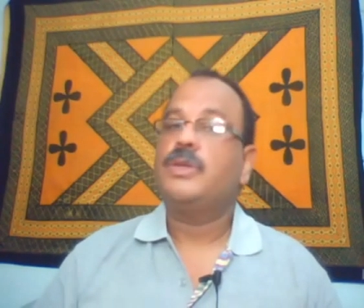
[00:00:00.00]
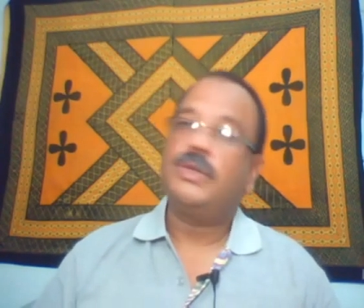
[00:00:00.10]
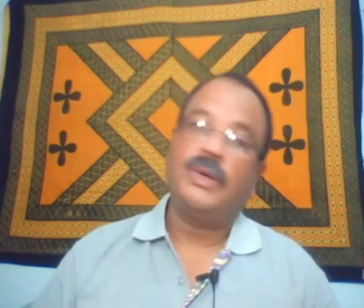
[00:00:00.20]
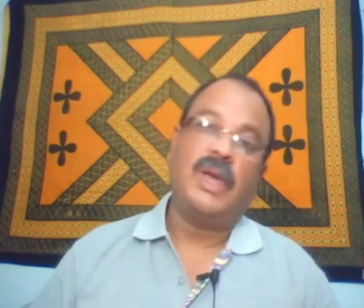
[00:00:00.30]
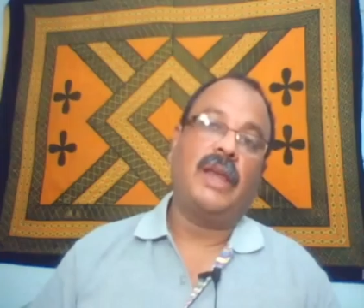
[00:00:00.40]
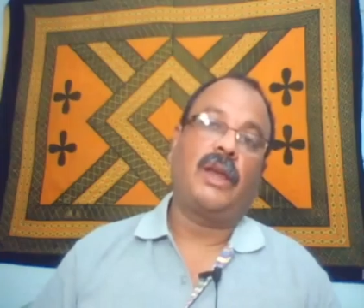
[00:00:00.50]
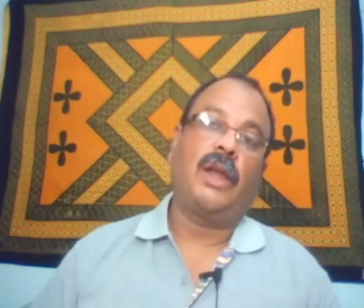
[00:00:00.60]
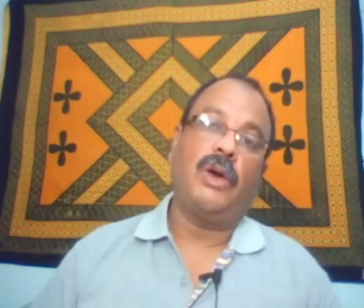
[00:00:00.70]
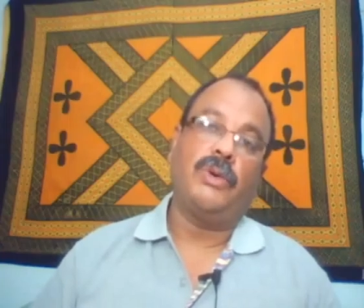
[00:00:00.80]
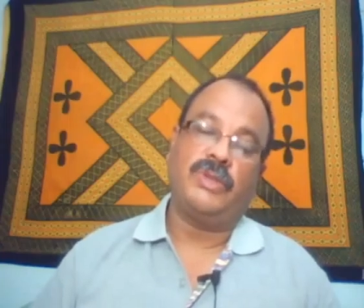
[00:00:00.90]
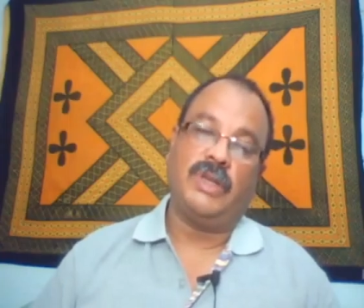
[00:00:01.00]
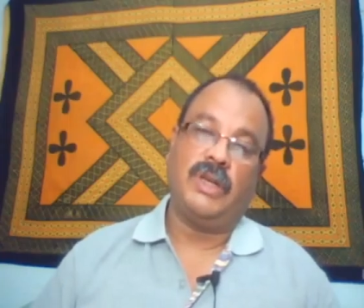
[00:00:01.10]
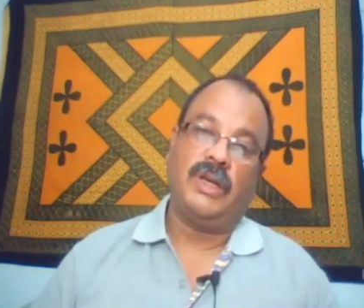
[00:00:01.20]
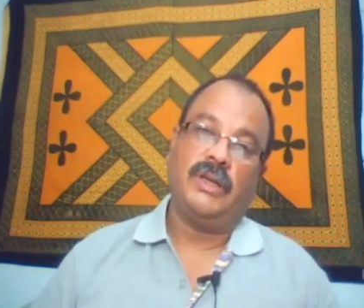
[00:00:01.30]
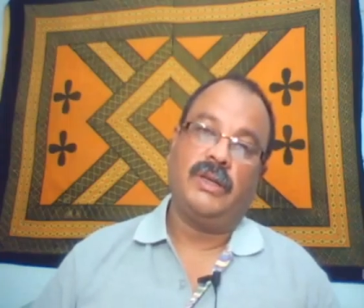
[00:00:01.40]
to get
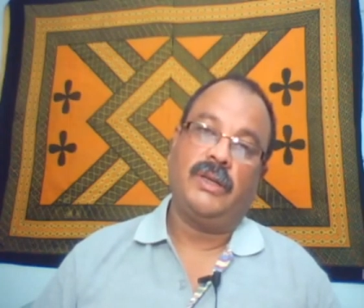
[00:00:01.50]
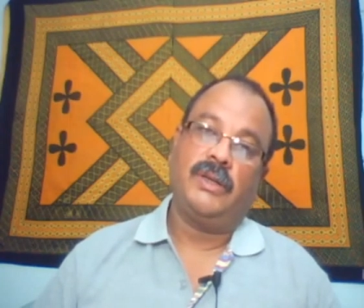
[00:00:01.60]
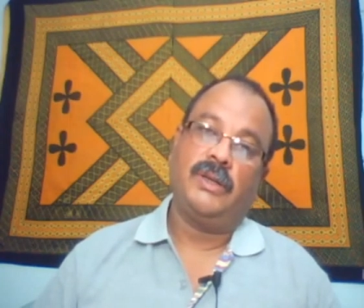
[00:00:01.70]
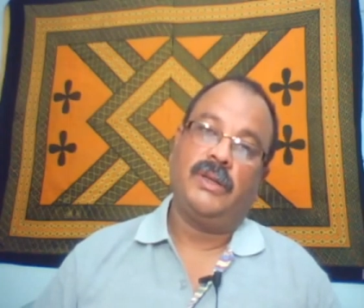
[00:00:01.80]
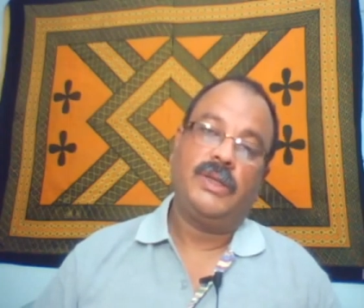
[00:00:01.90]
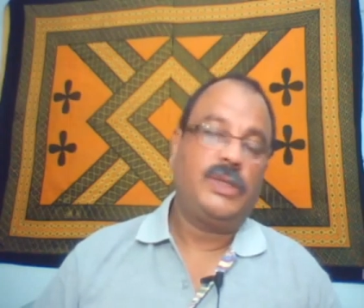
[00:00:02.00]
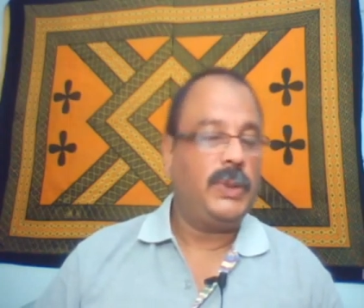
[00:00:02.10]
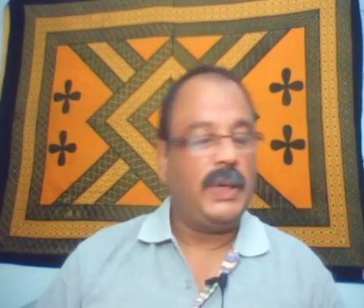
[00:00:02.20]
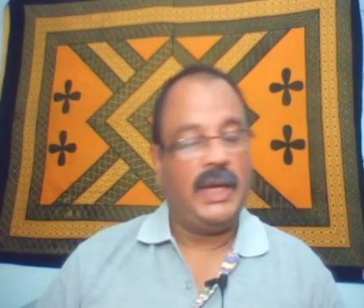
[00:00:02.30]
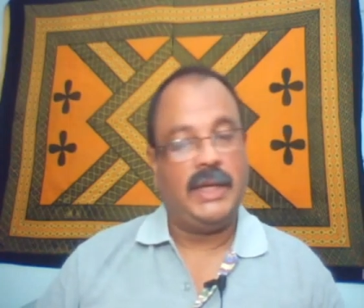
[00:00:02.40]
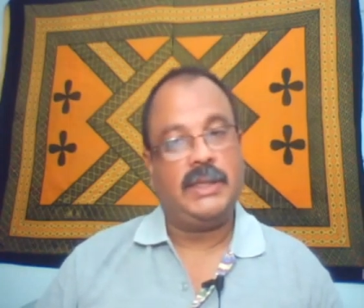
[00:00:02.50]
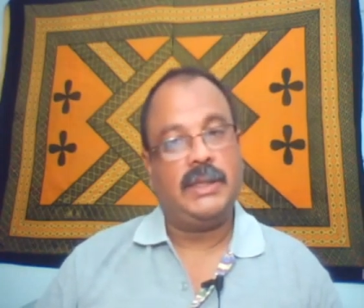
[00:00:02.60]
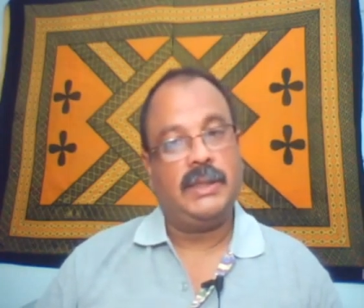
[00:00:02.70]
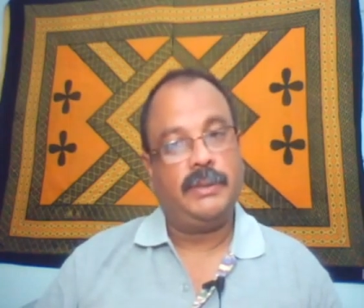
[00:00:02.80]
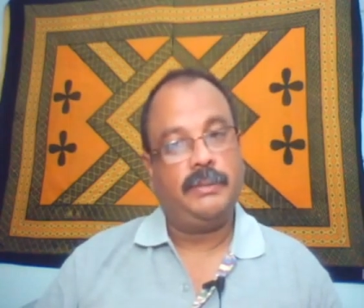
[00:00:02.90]
closer to it.